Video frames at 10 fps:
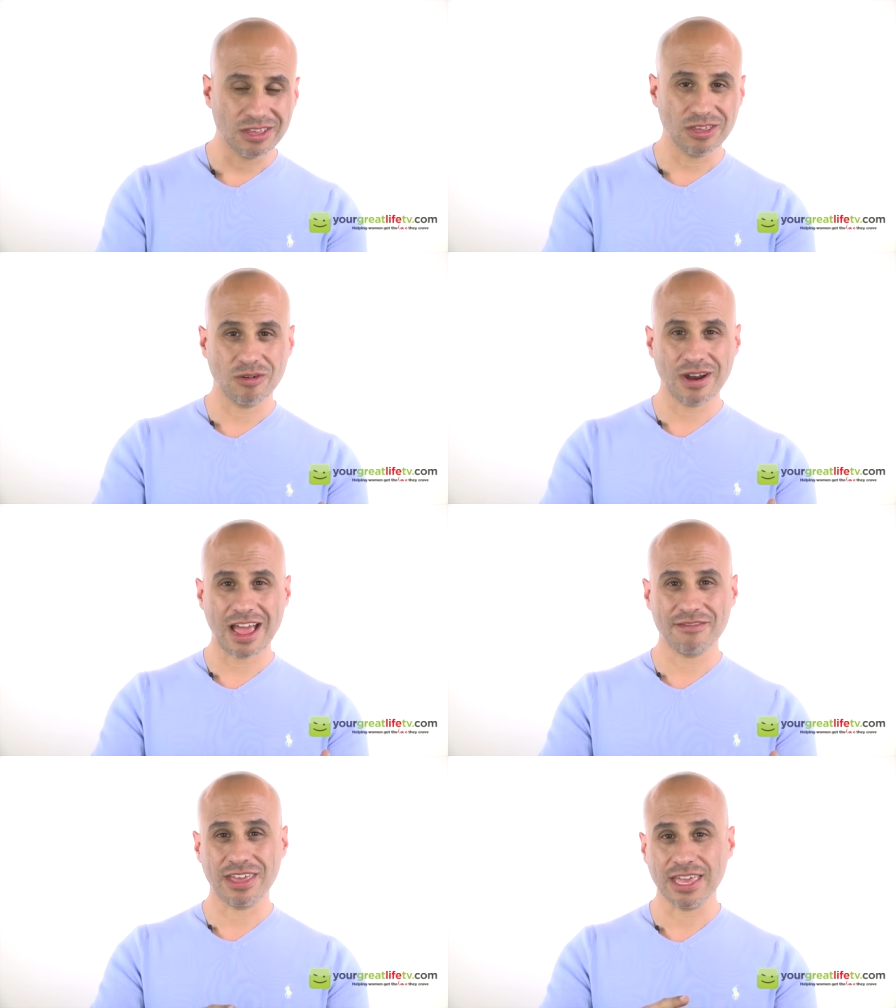you don't
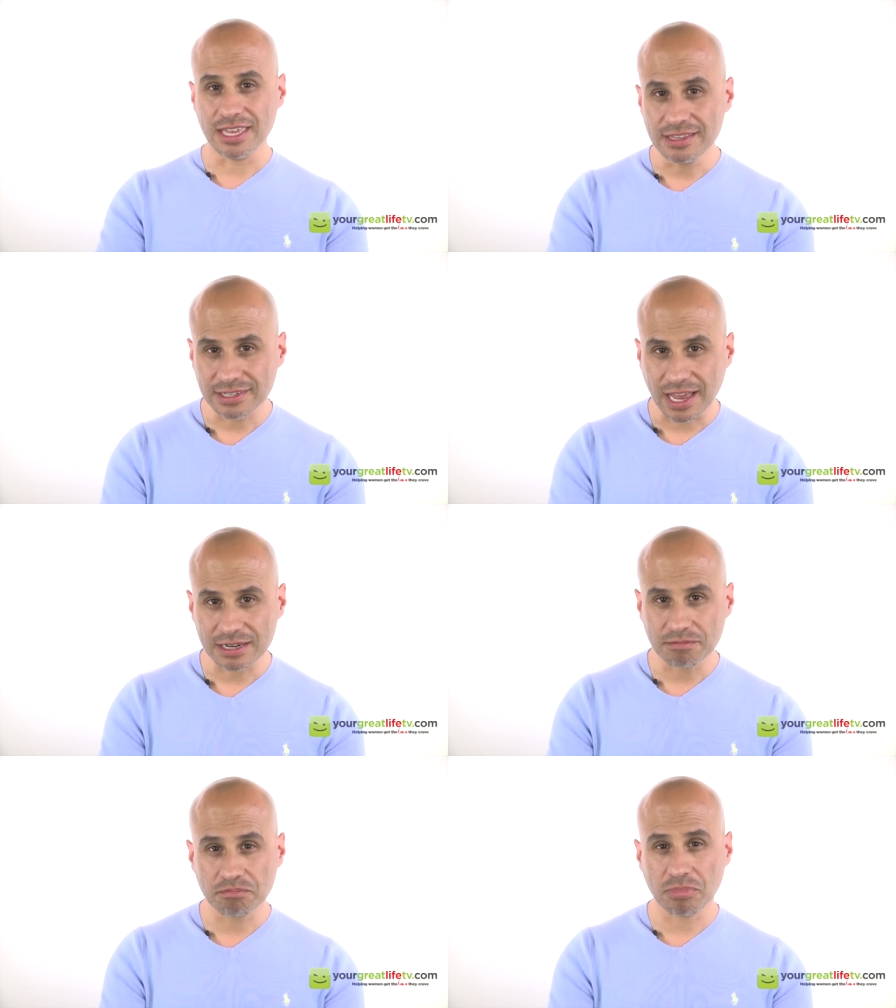have the
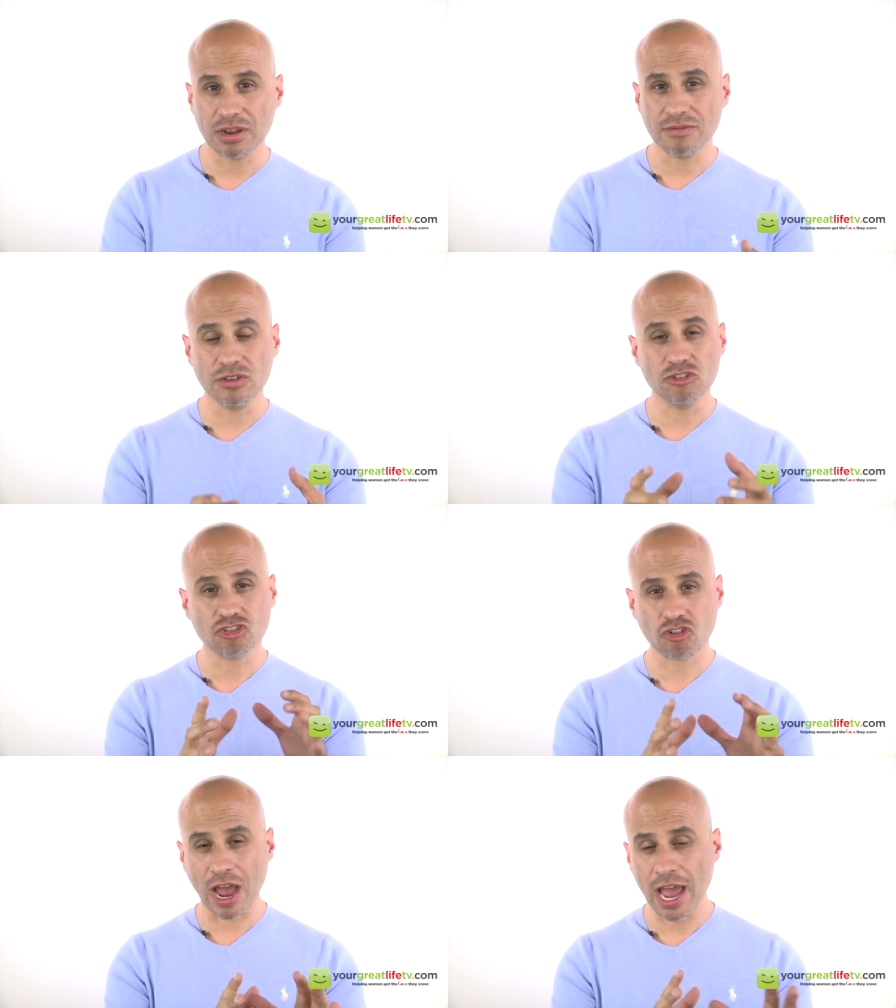insight, but if you
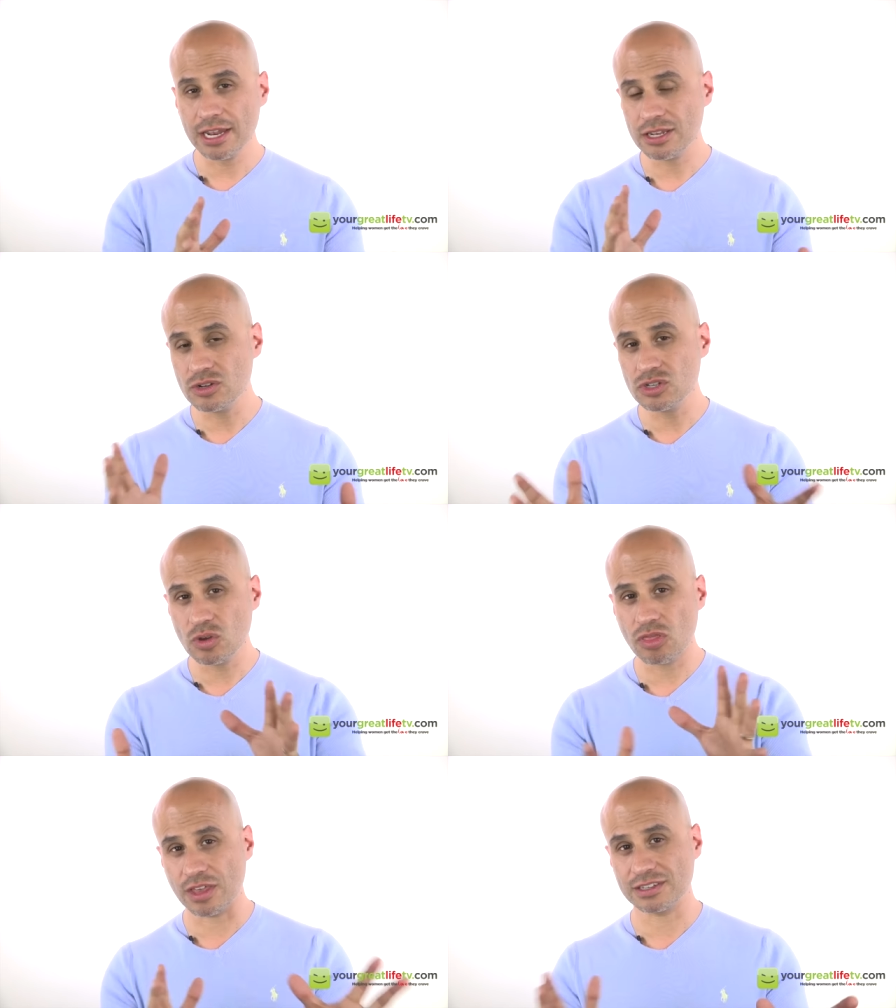try to
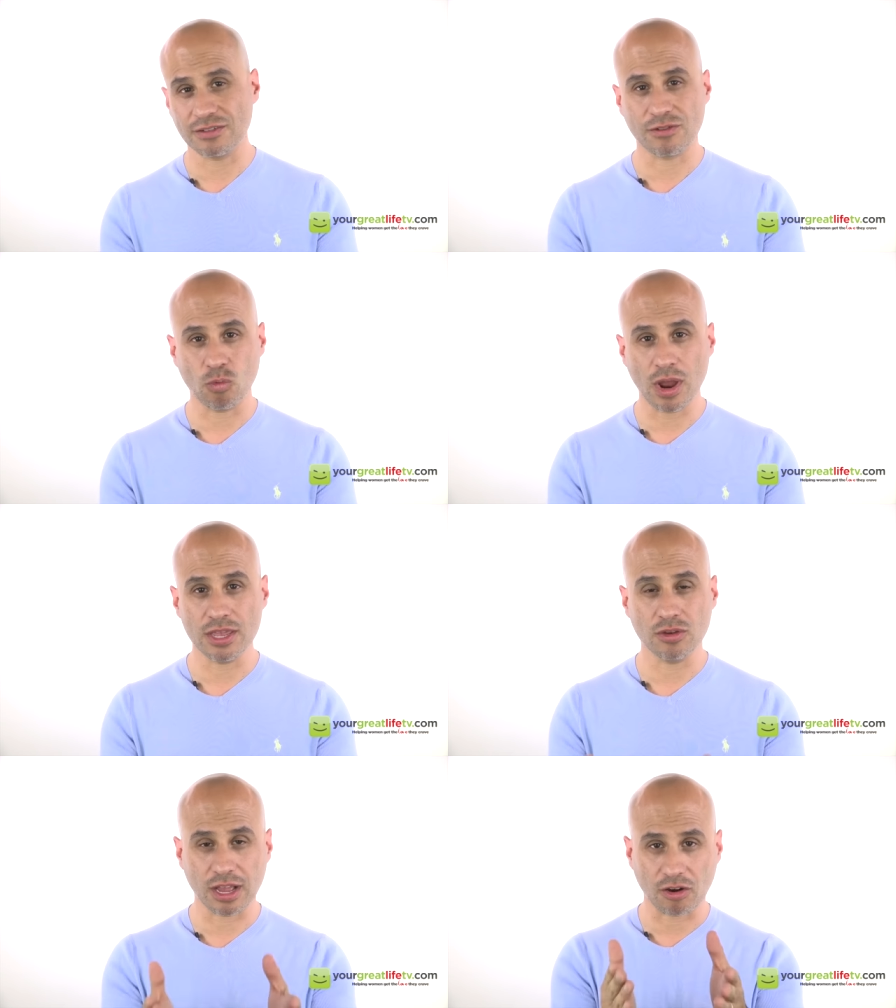do things a different way,
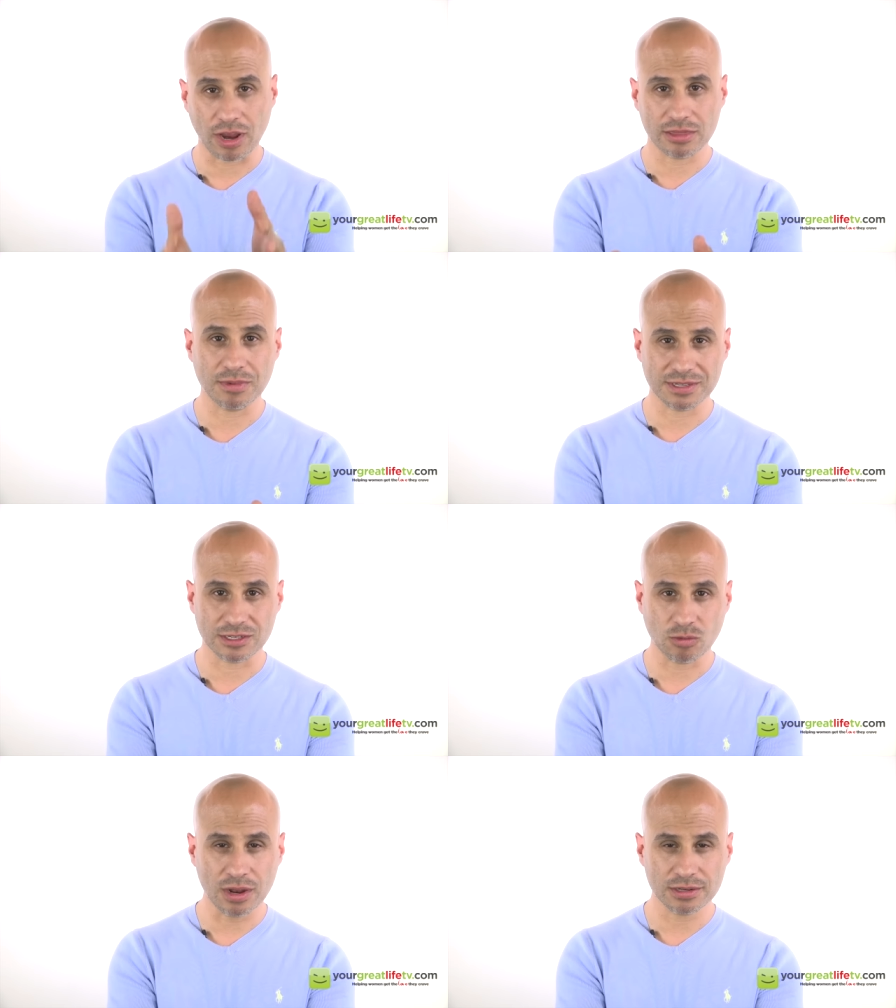you can create the
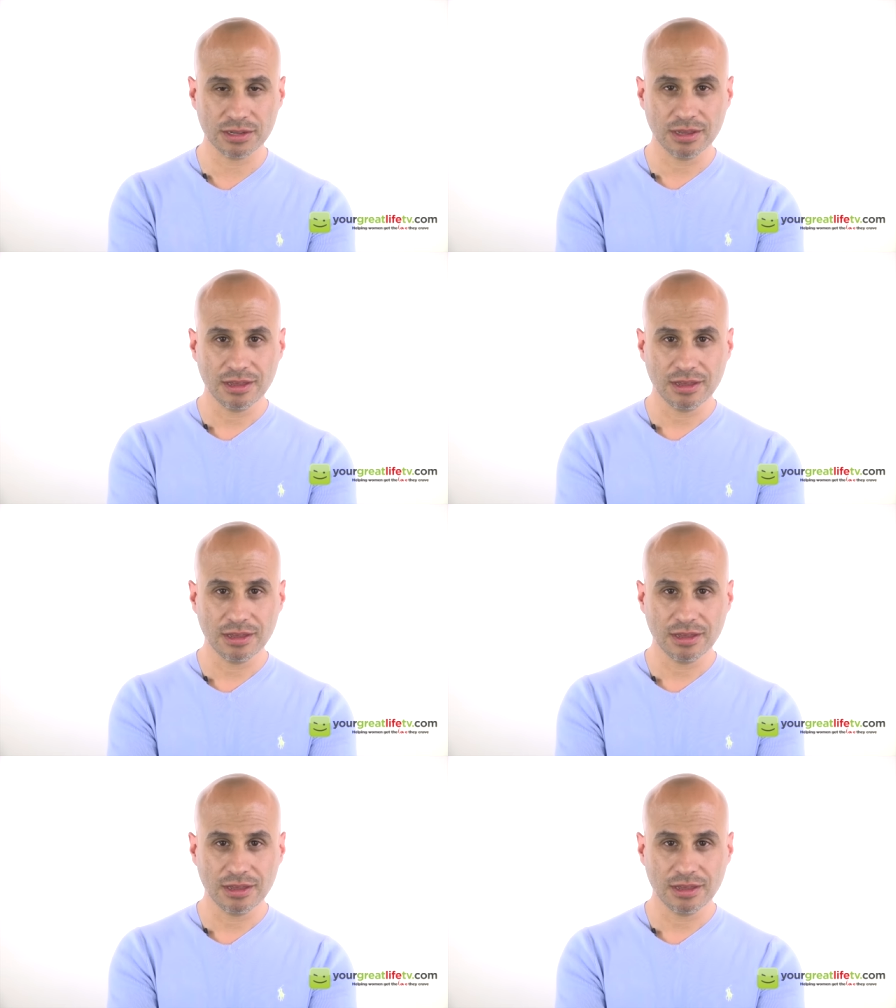business you want.